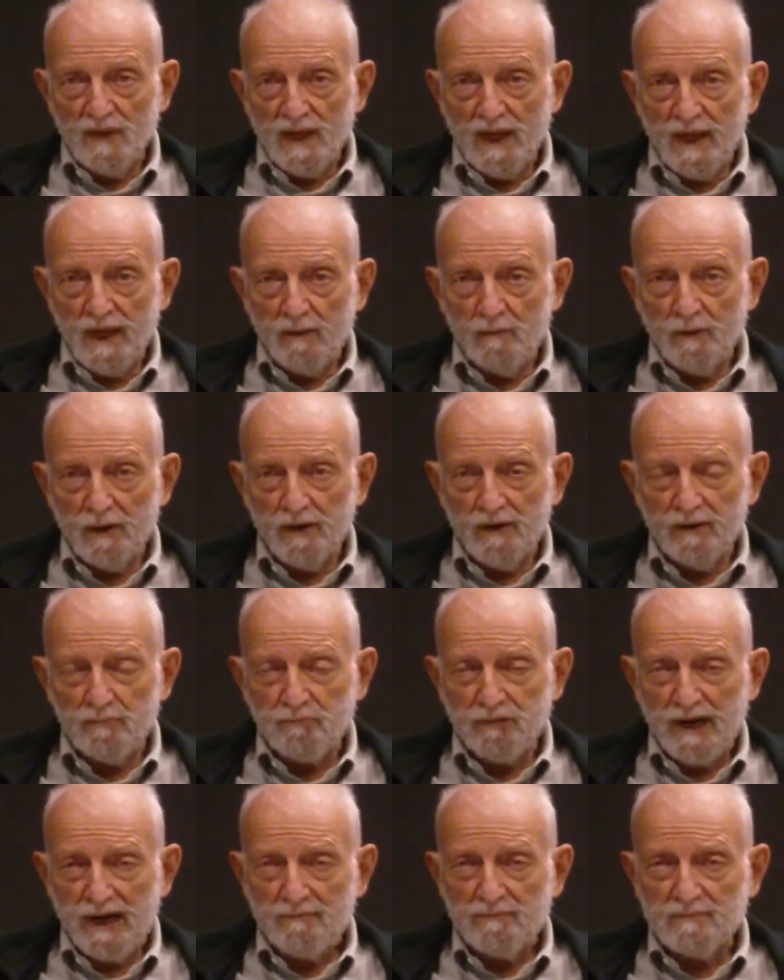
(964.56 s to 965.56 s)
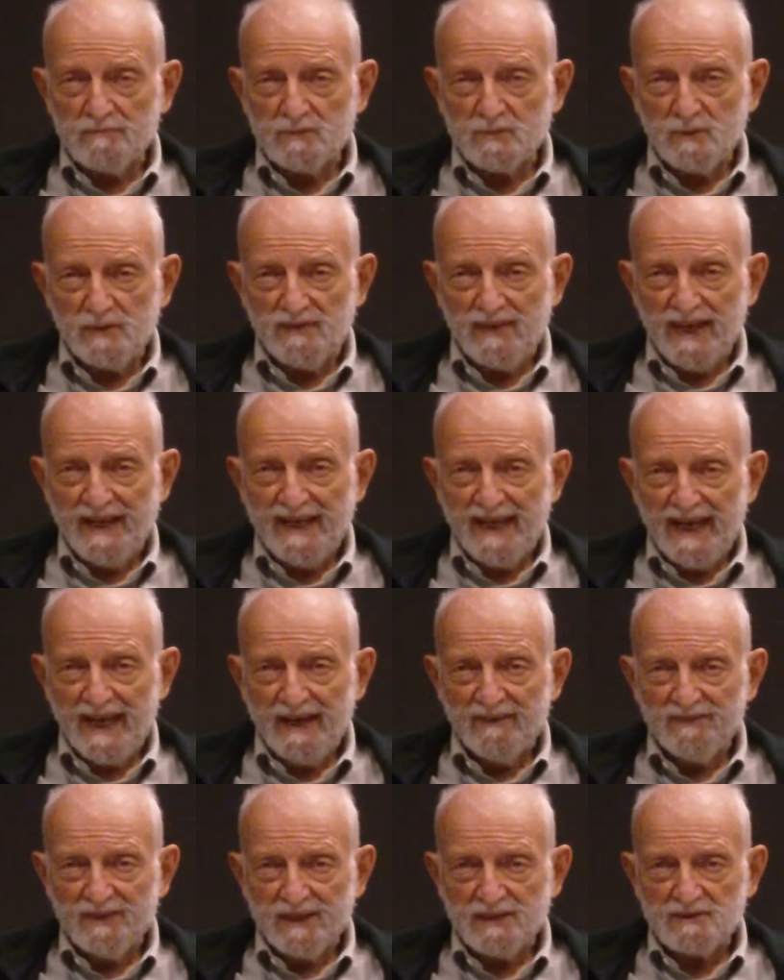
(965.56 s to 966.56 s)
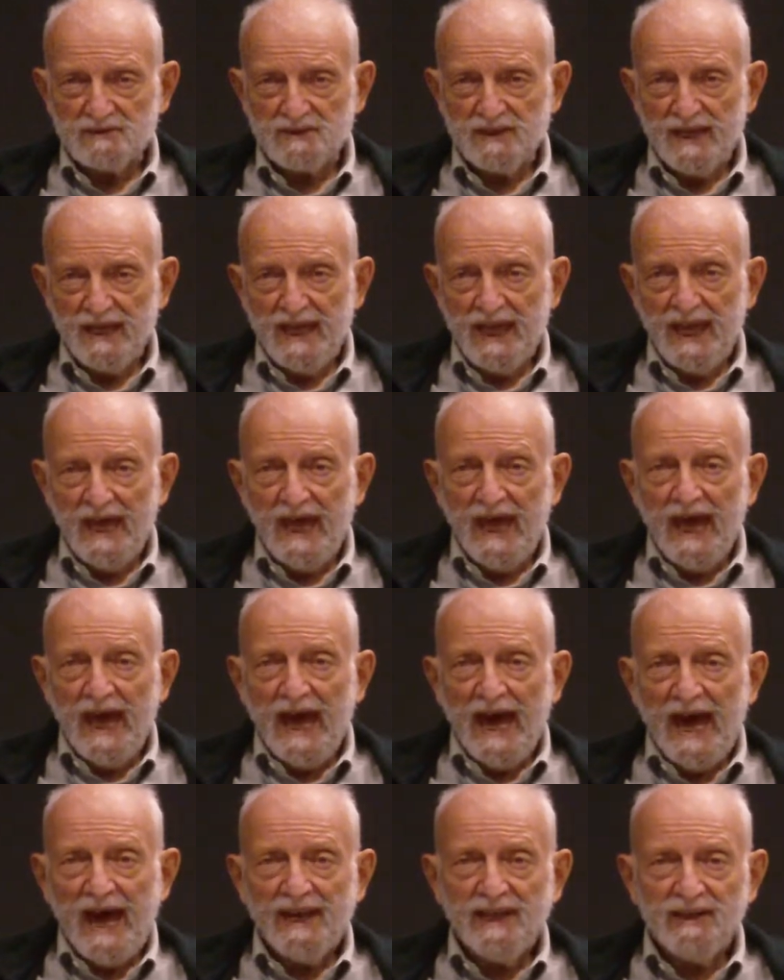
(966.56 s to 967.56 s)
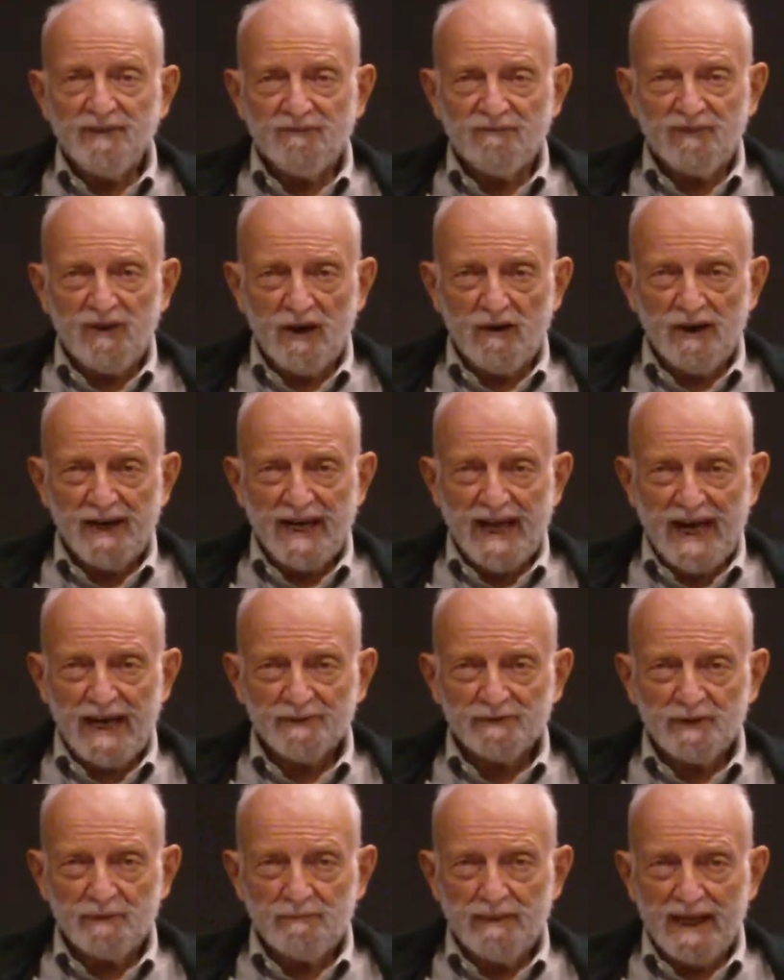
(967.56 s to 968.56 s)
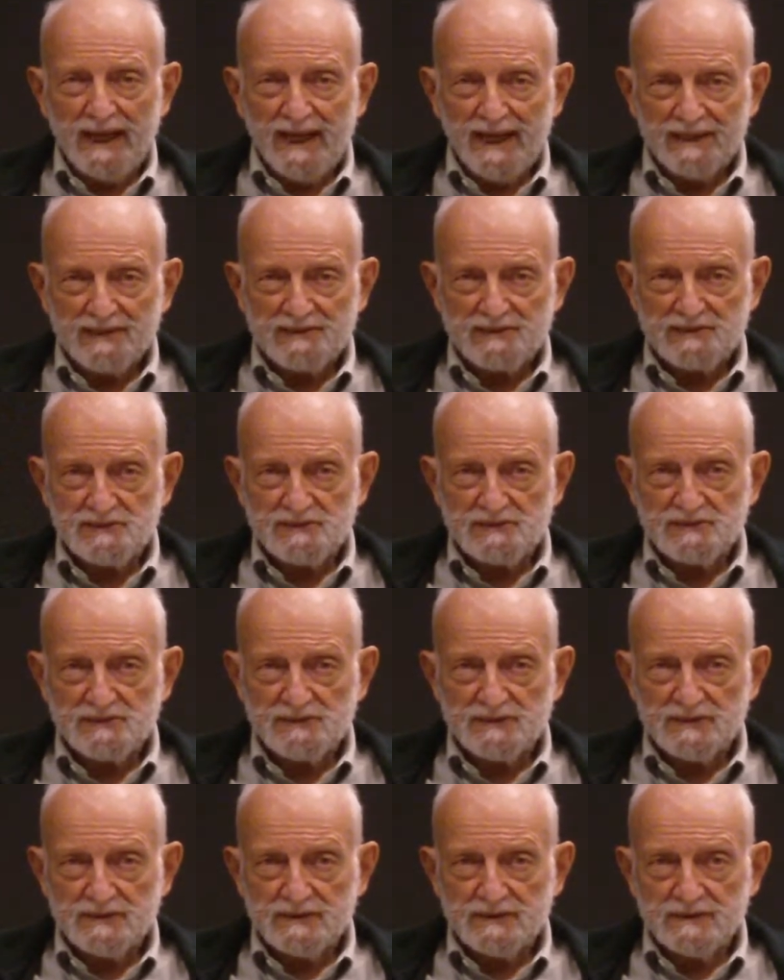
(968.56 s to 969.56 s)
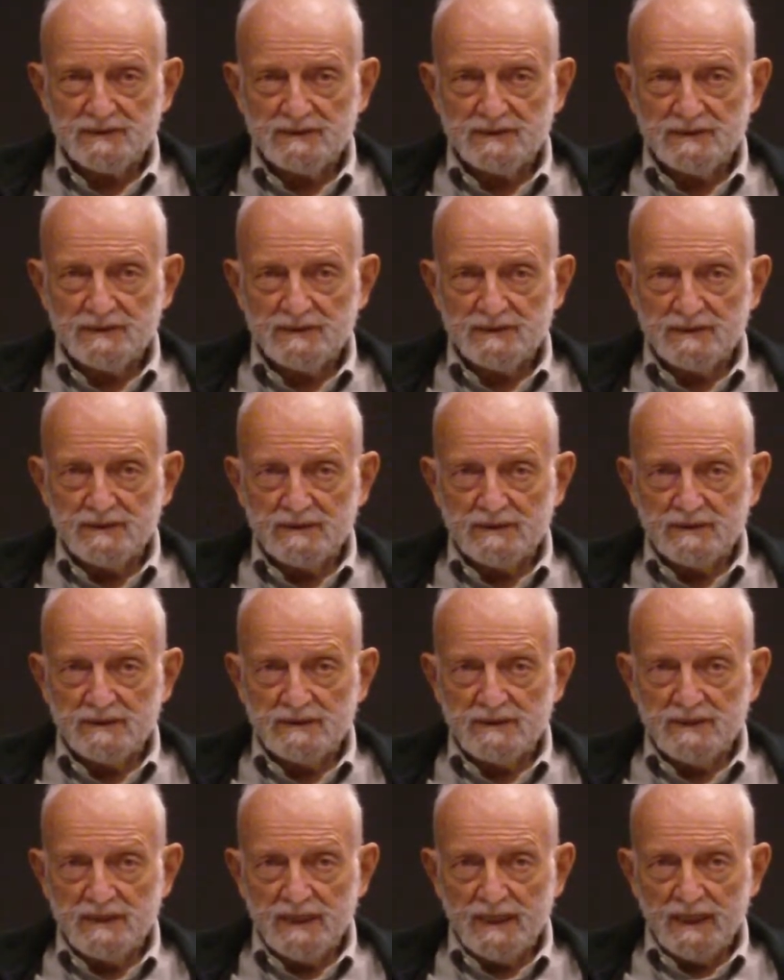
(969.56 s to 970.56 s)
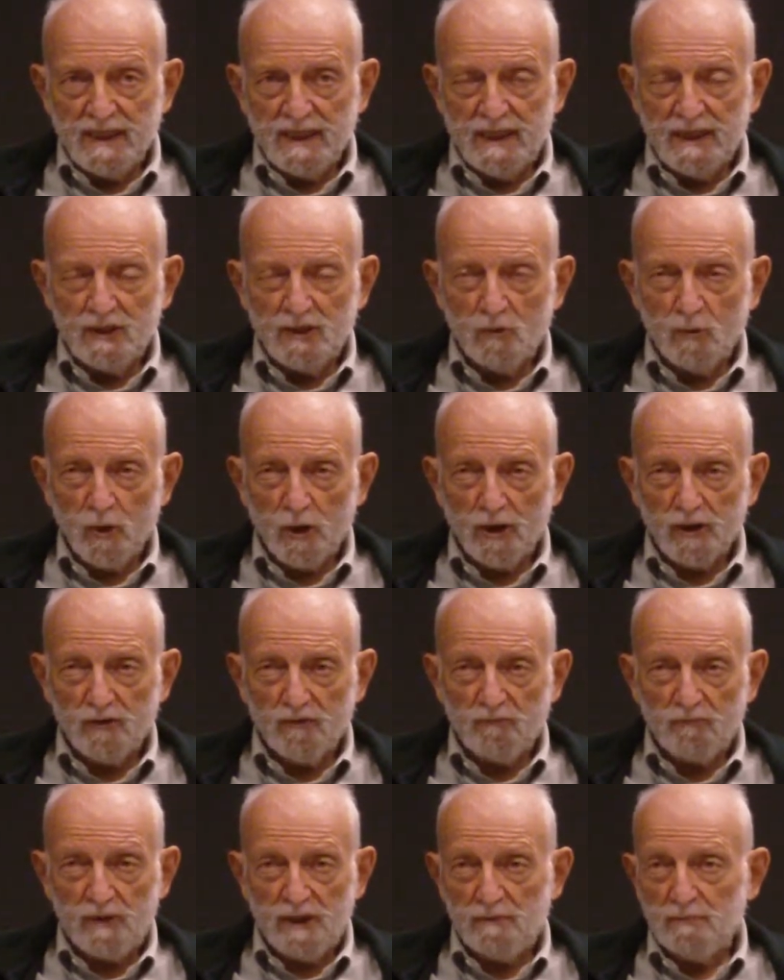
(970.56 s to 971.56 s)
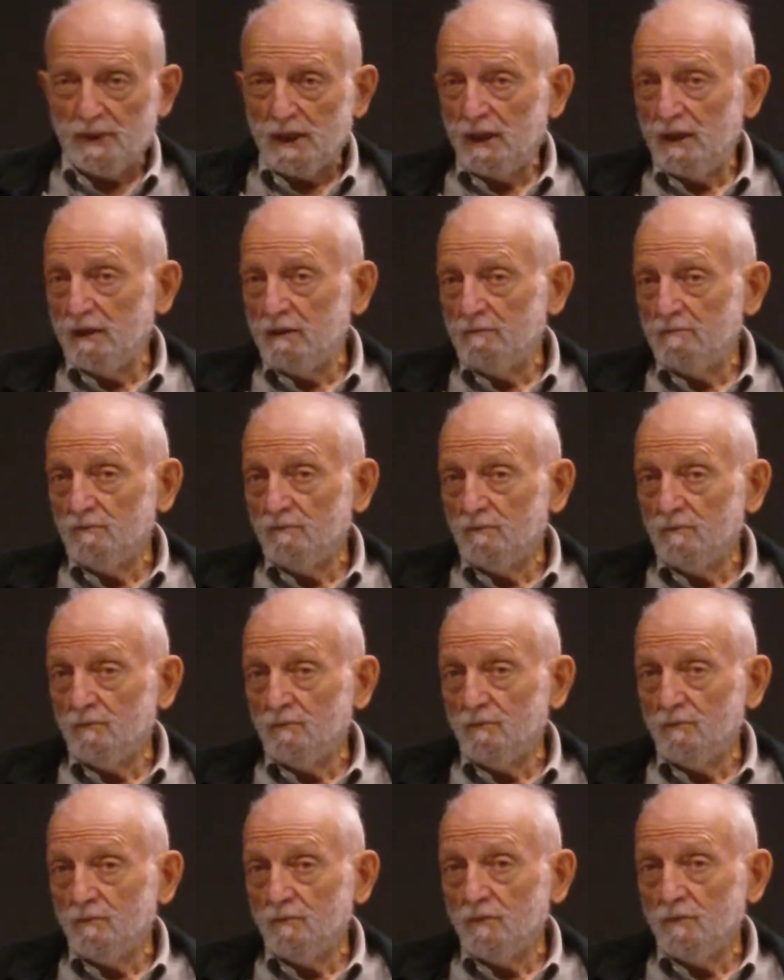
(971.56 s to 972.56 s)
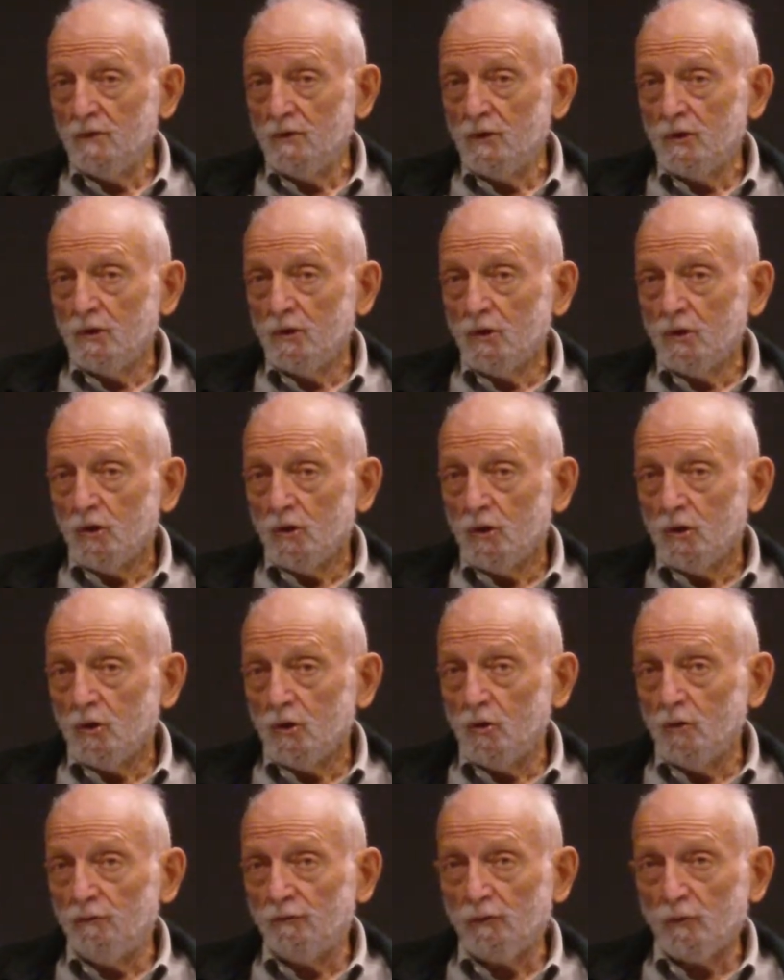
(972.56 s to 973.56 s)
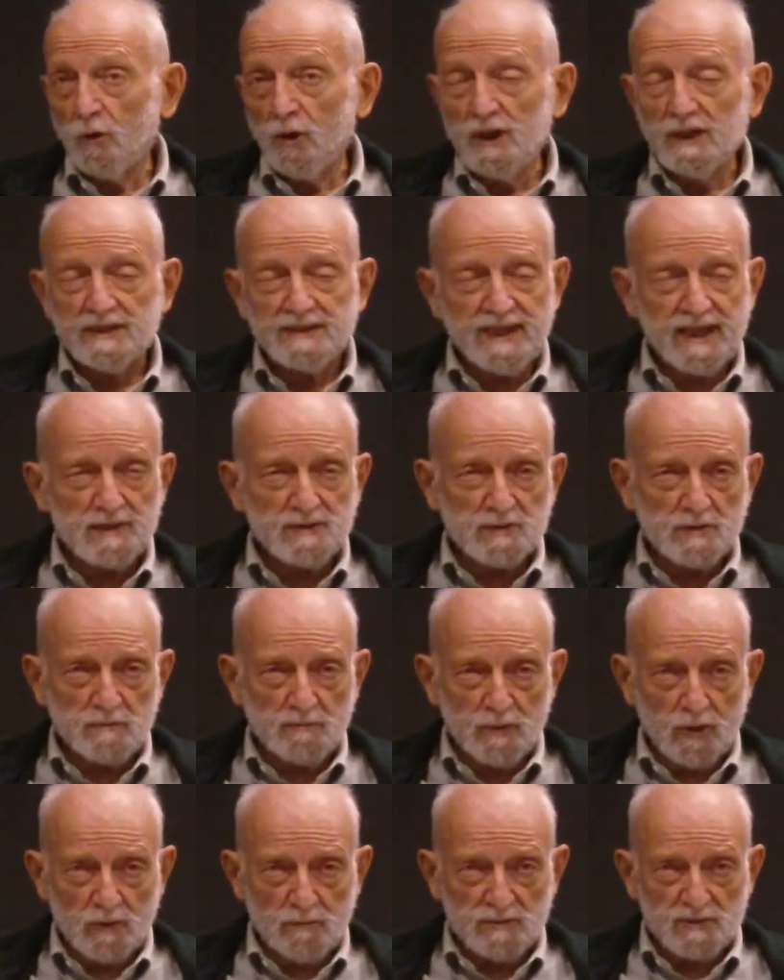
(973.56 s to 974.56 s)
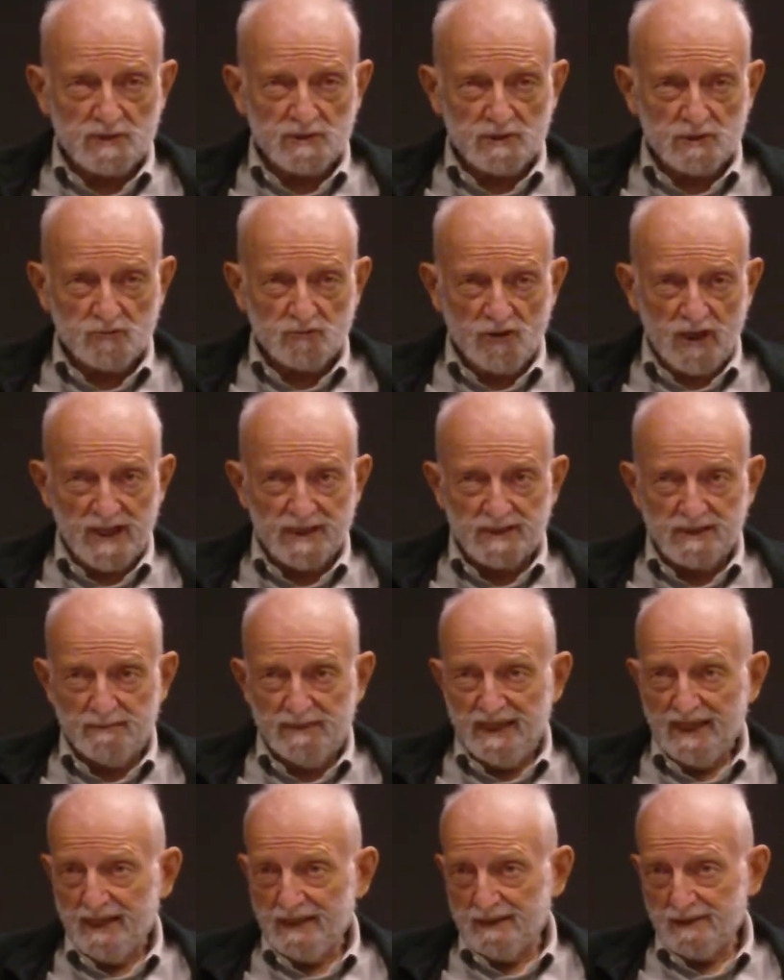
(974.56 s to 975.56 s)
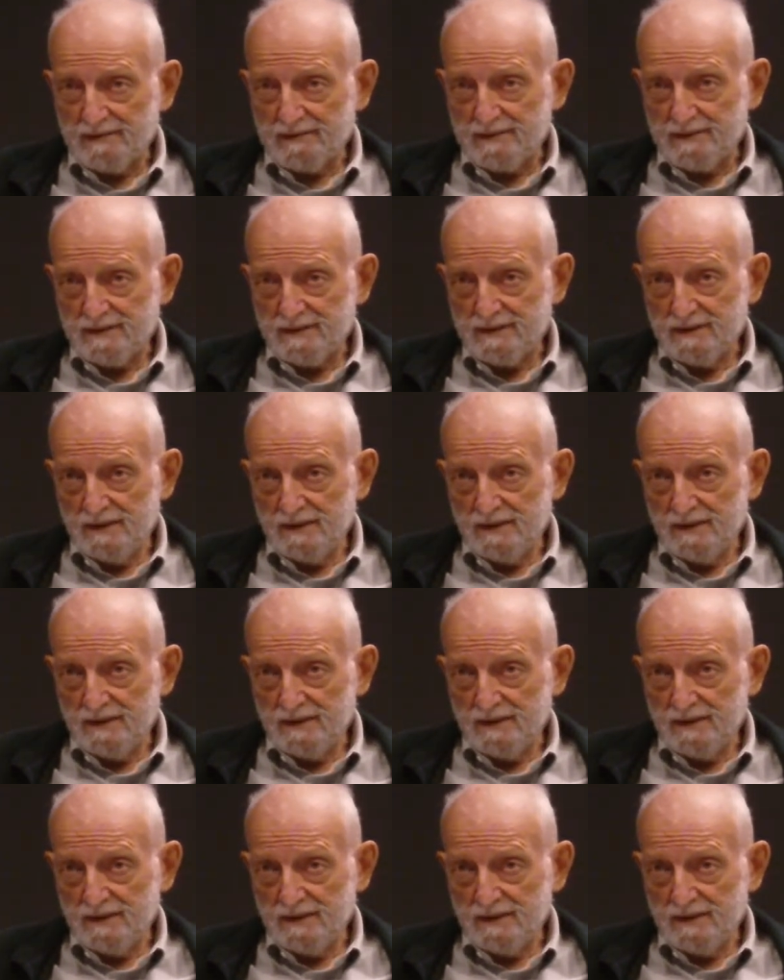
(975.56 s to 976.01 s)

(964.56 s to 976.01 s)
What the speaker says: And one of the problems we then have is, how do you ferret out the biases in the work of people who, for all intents and purposes, are trying to be honest,